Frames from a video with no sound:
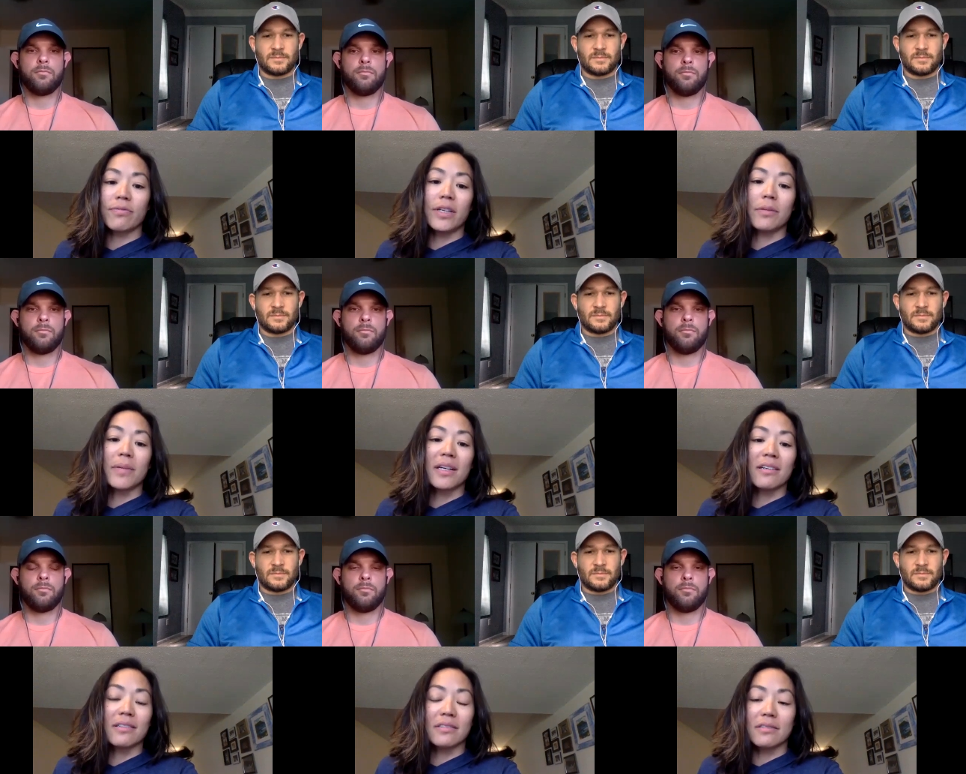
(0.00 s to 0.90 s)
Speaker 1: because I was
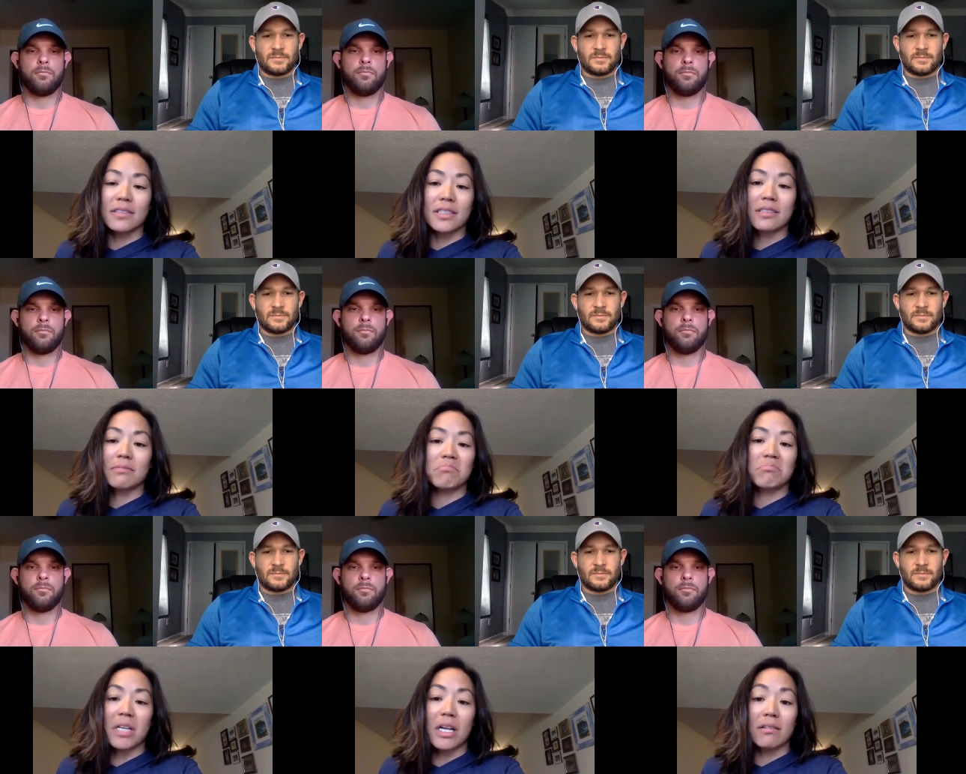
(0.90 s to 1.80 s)
a female. It
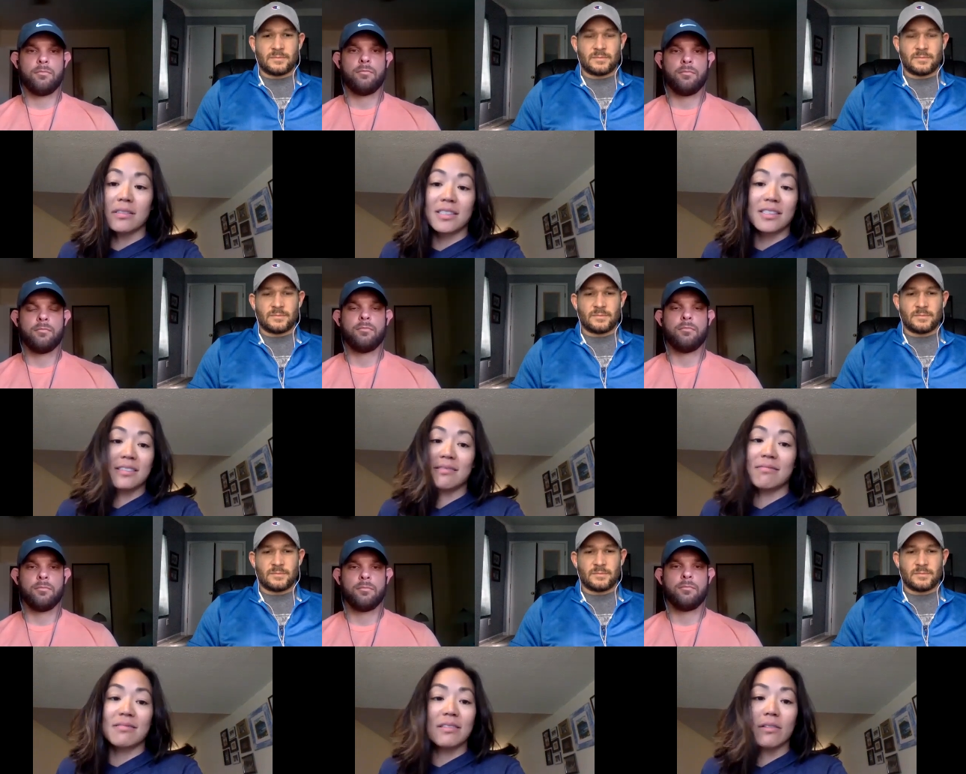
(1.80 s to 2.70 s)
was I
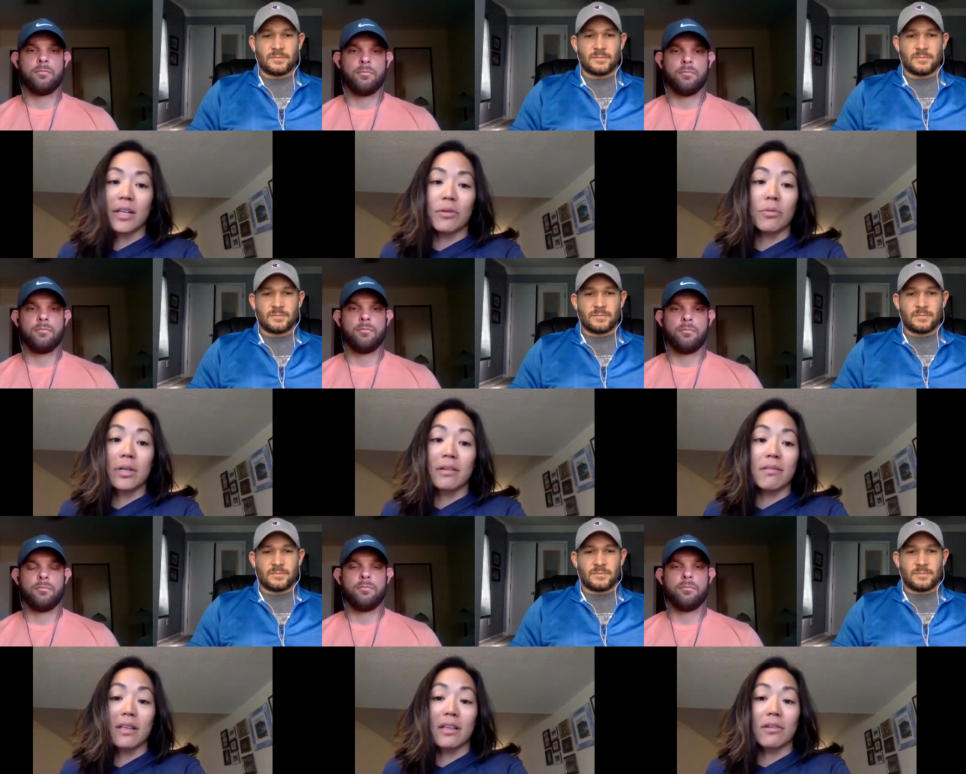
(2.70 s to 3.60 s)
was like one
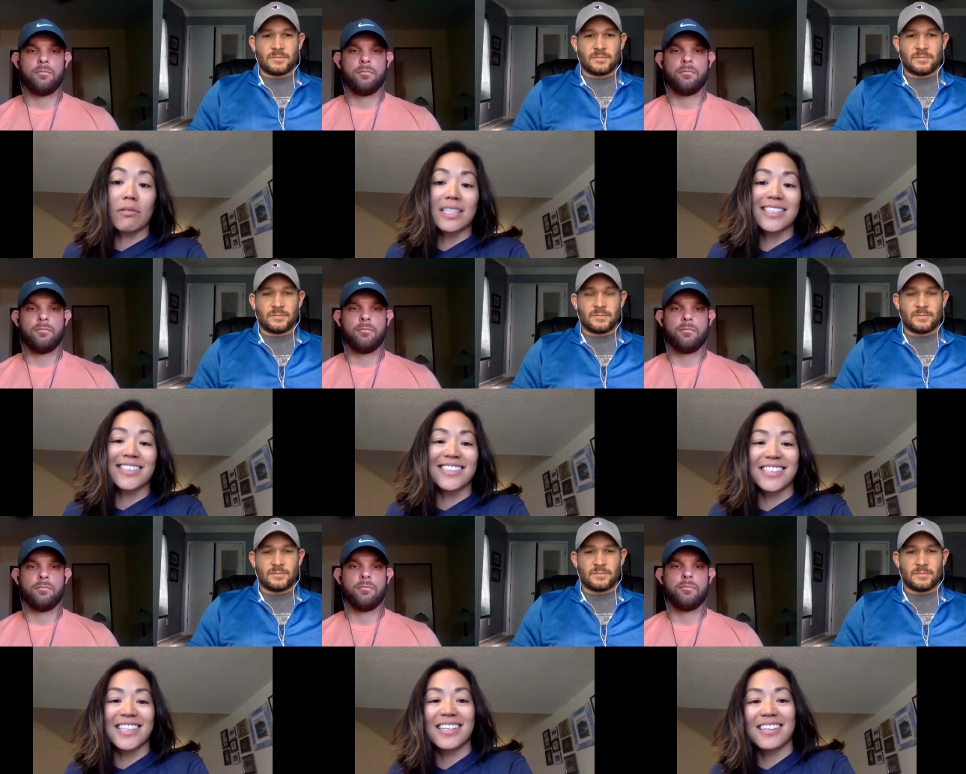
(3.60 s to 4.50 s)
of the other
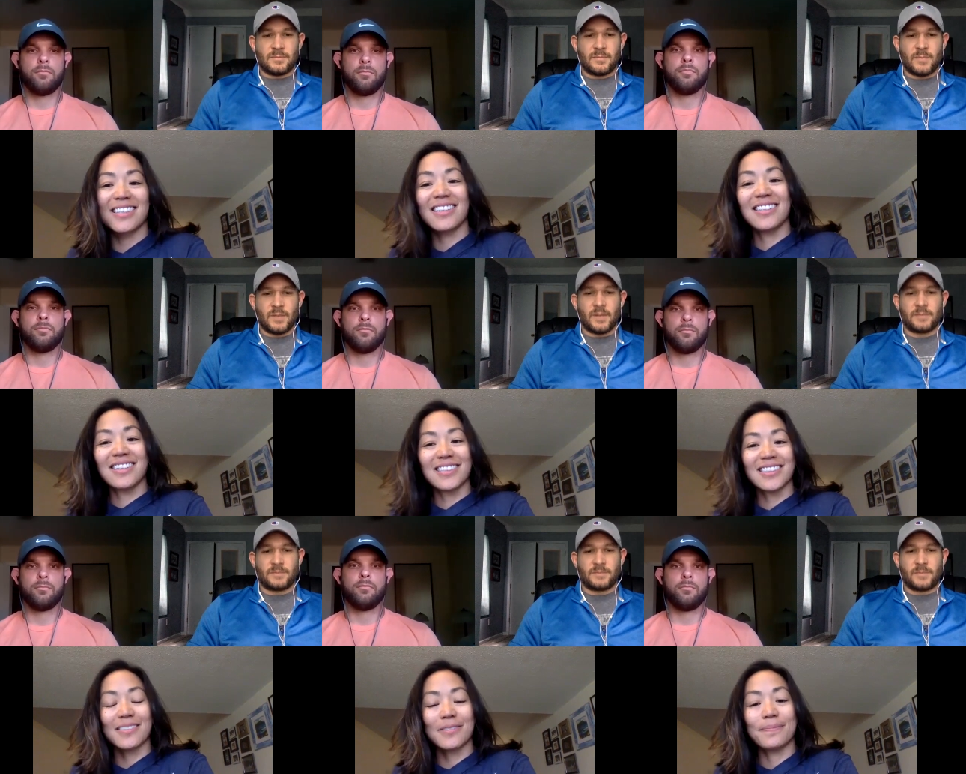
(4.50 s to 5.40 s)
wrestlers.
Speaker 2: Yeah.
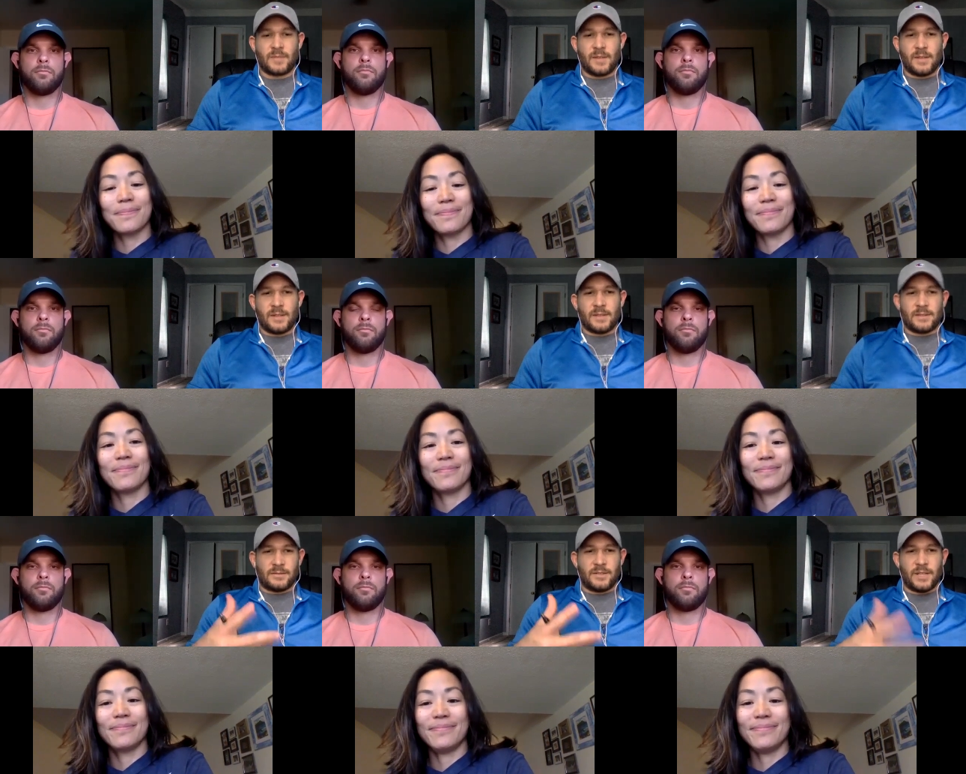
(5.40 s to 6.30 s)

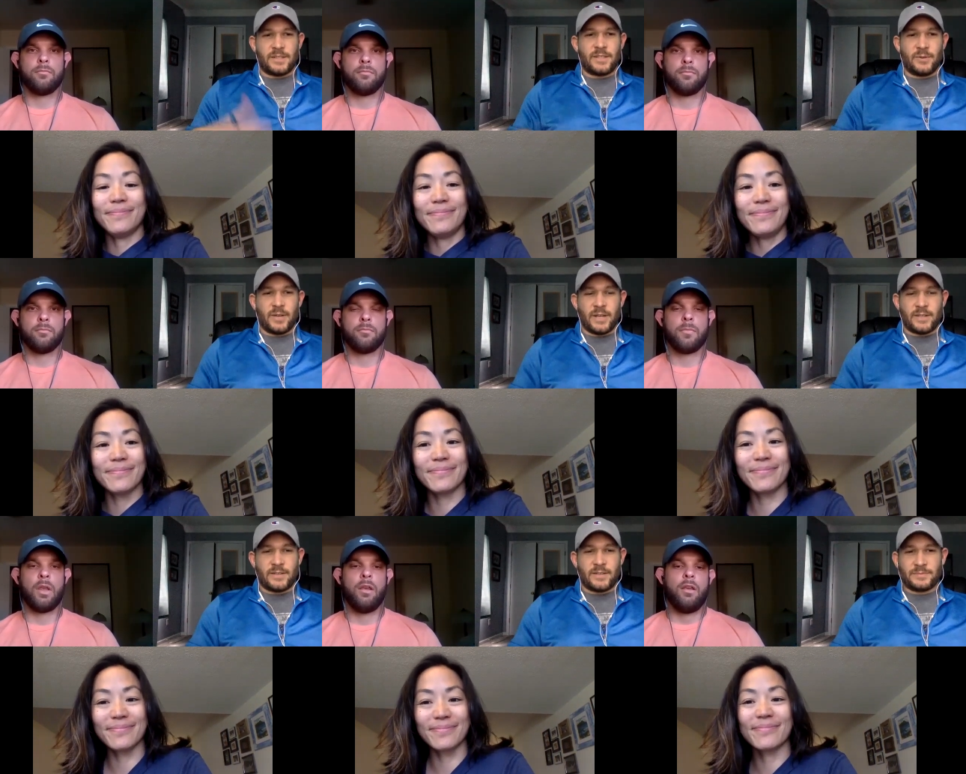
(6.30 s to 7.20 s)
Jesse, you want to mm-hmm. ask?
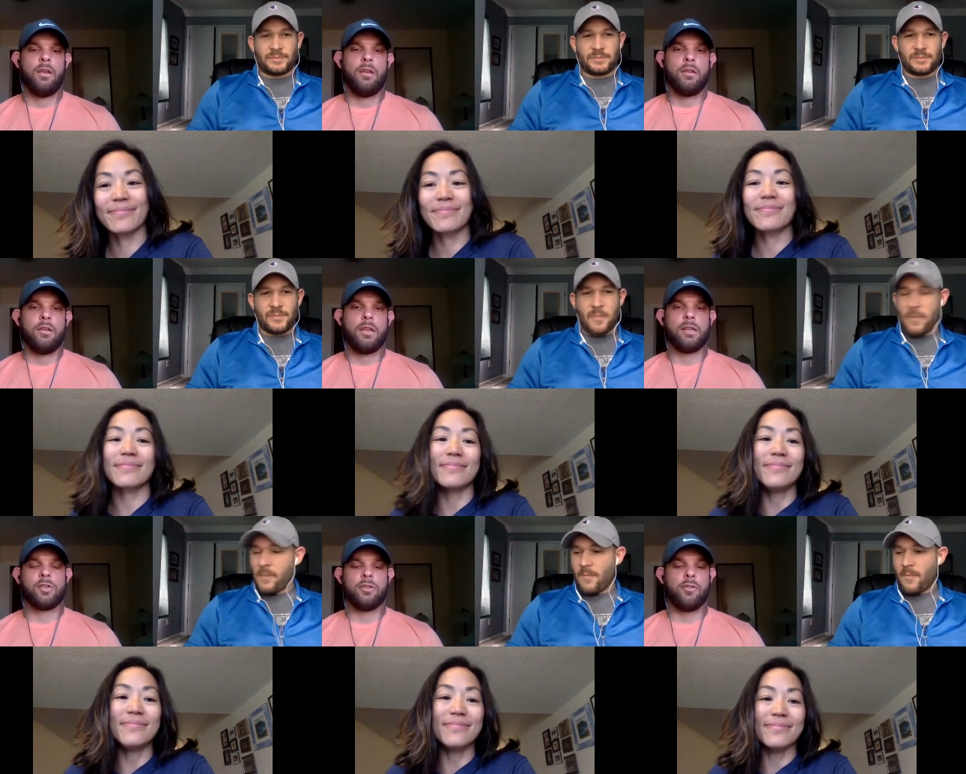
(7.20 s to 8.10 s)
Yeah. So
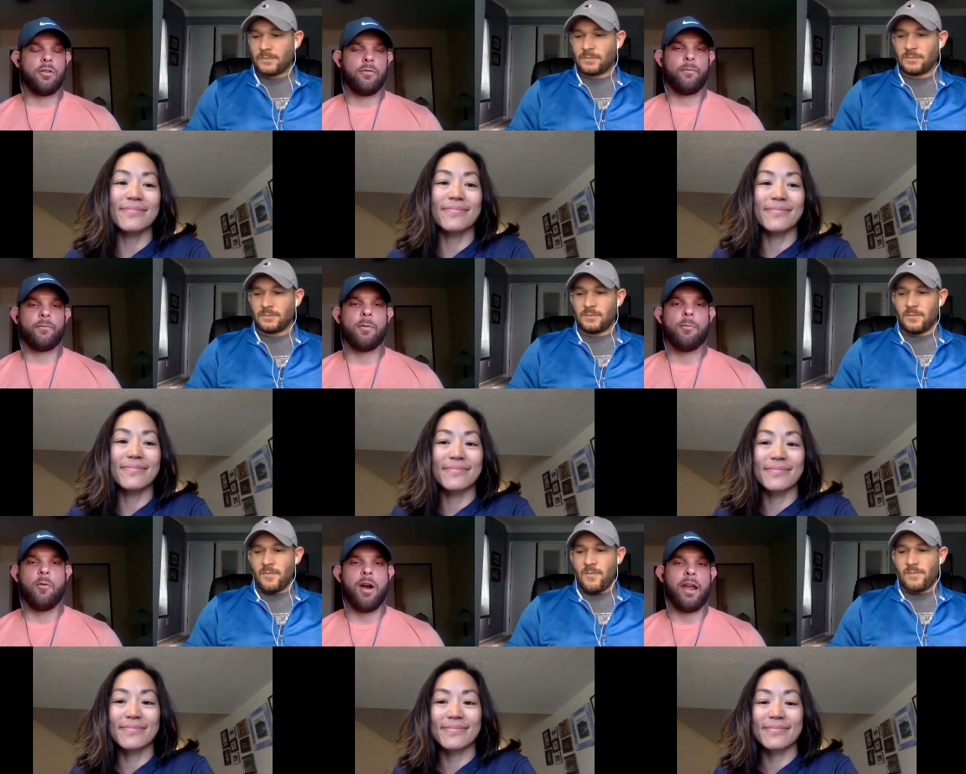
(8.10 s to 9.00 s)
you're from
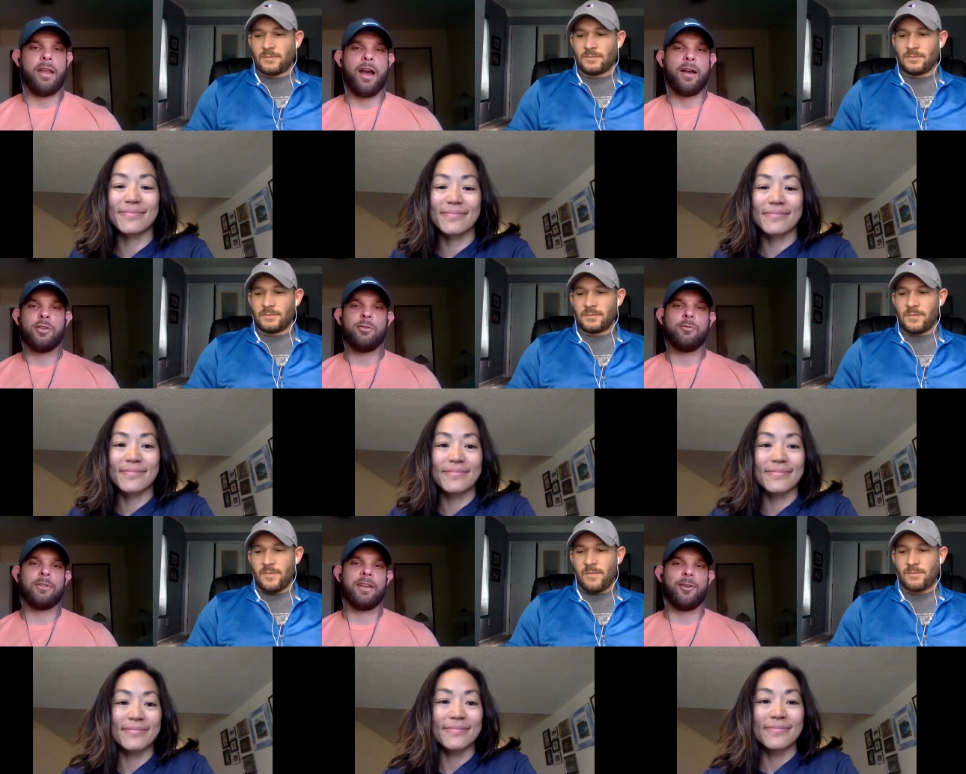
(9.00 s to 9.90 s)
Hawaii. How do you
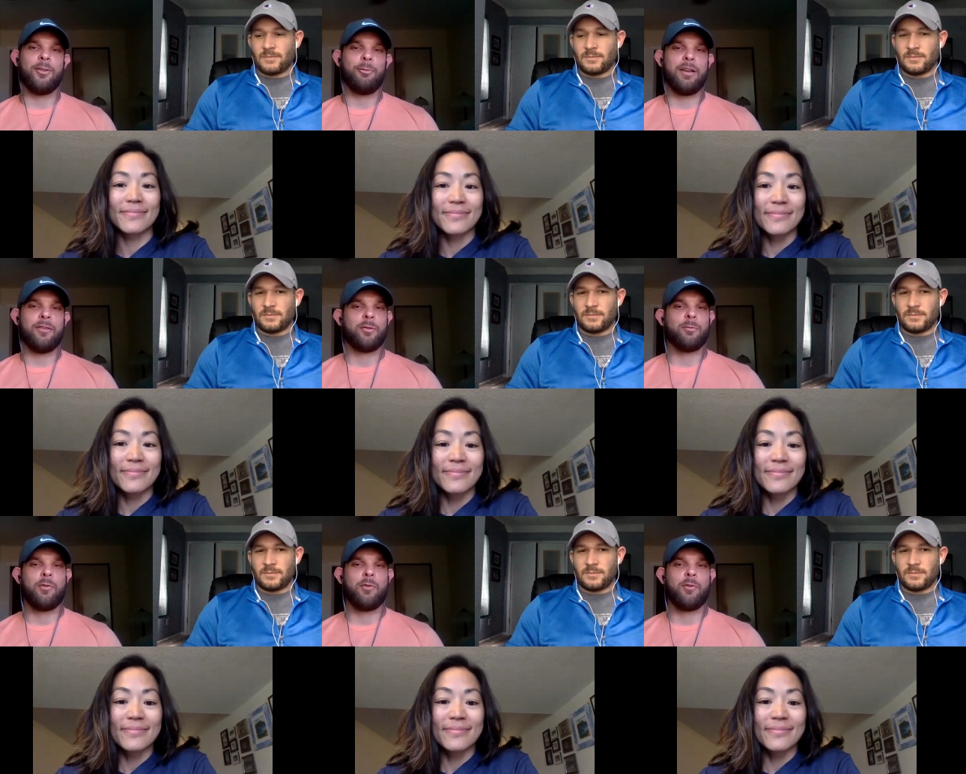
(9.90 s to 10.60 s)
get all the way from